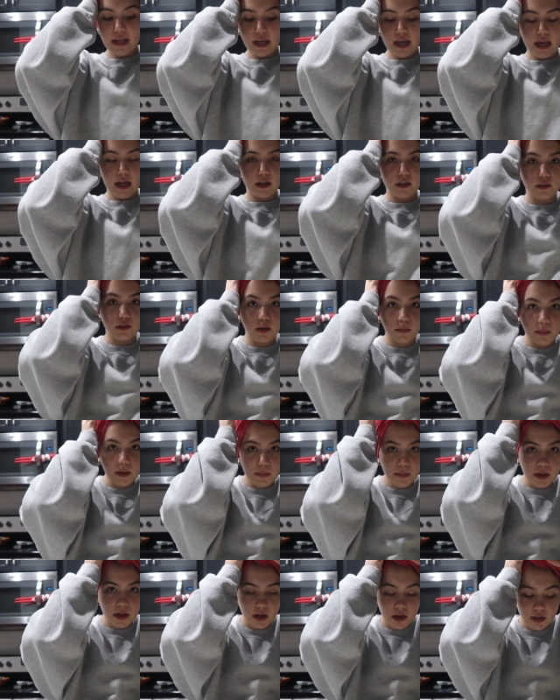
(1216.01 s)
and don't
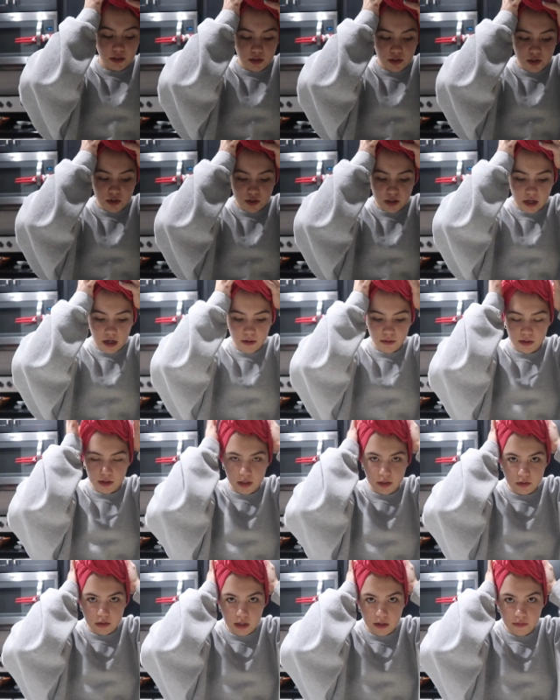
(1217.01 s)
mind my hair, I just shower and
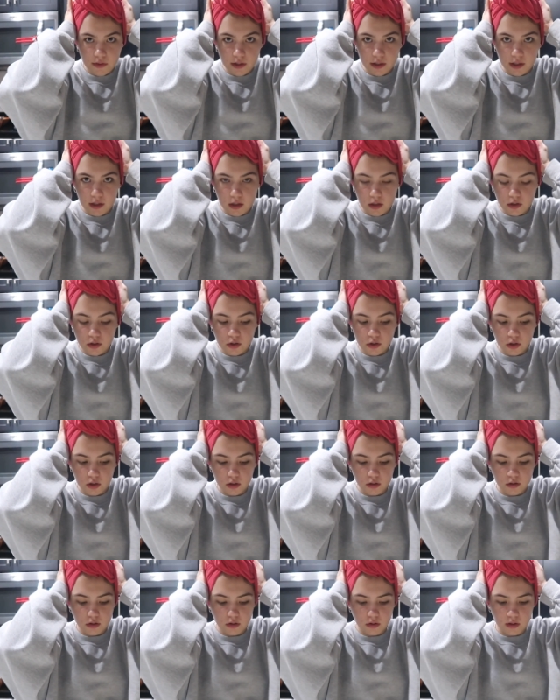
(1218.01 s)
I just have it like in a
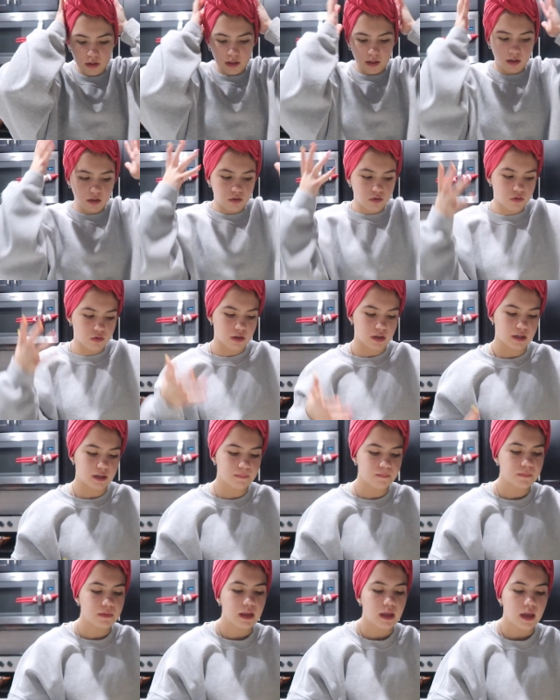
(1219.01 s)
shirt so that it can dry.
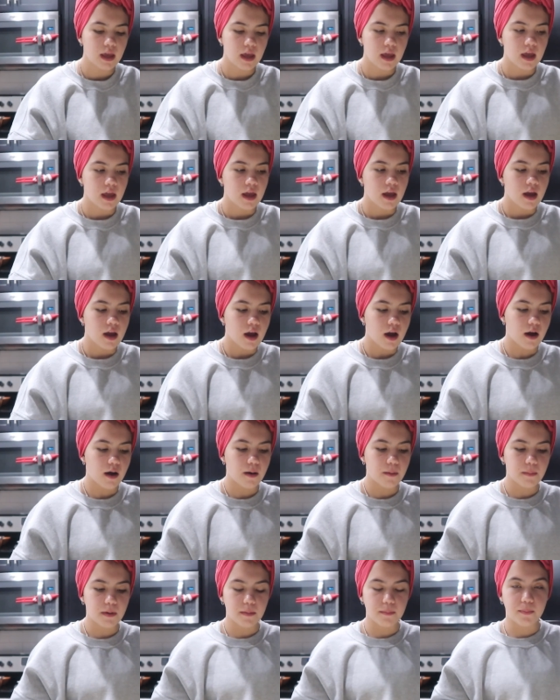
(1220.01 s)

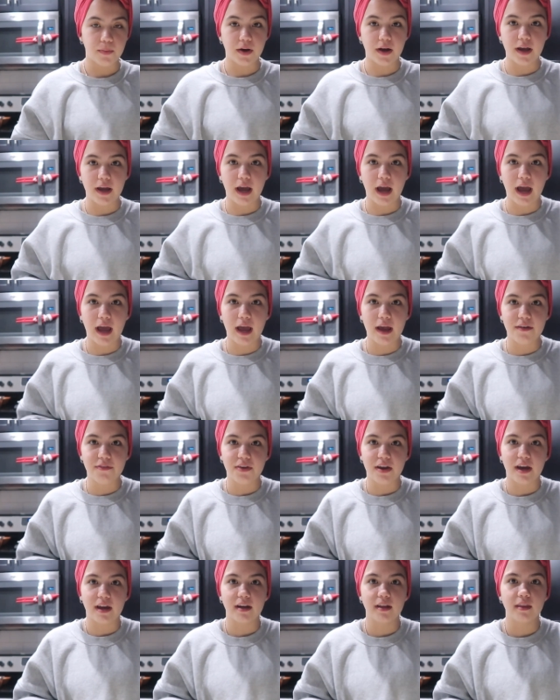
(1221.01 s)
Um, but I have
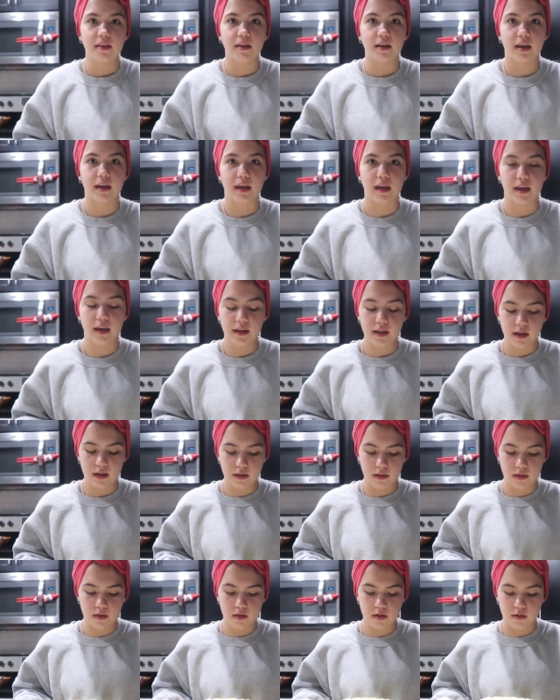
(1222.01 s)
had the cake
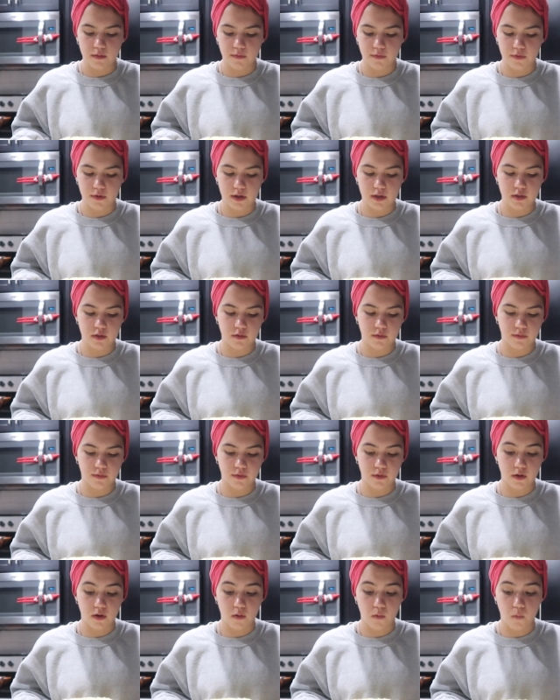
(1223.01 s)
in the fridge
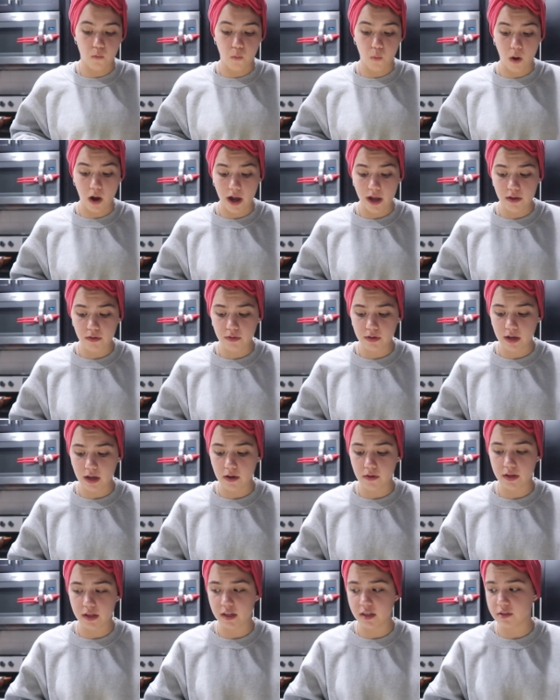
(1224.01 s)
for a while
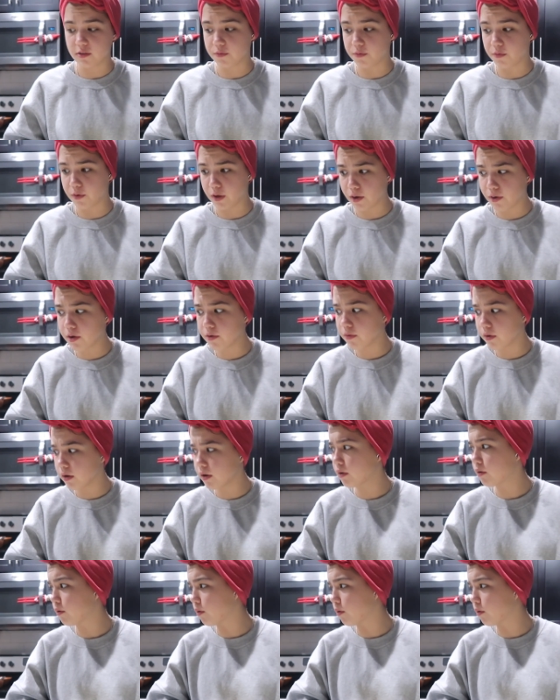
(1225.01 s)
now. It is very, very